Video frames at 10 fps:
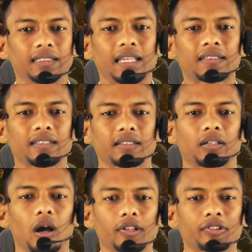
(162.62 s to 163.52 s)
Just as
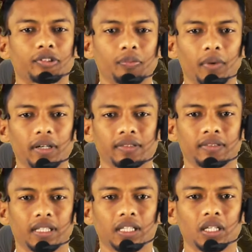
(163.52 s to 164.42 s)
God's
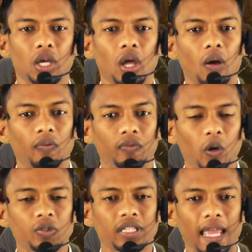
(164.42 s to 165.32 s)
mercy
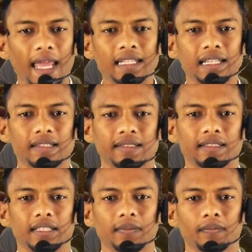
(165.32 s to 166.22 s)
flows
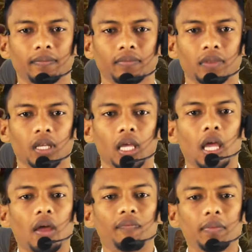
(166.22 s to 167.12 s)
endlessly,
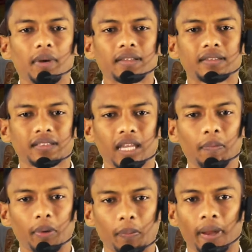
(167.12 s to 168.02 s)
we must stay
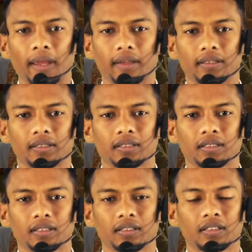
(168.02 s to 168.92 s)
prepared,
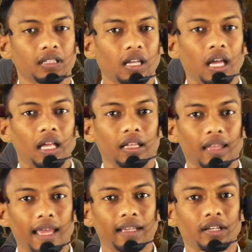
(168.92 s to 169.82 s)

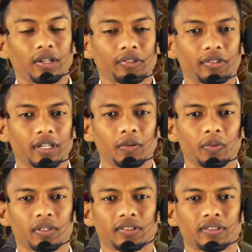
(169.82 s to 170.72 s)
like
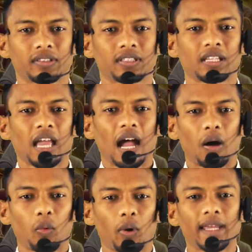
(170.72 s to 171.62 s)
servants
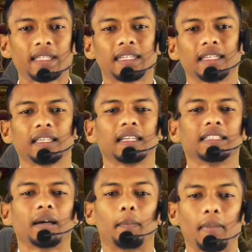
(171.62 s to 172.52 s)
awaiting
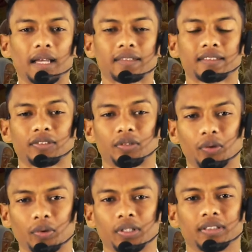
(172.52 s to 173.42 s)
the master's
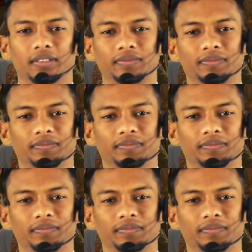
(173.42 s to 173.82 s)
return.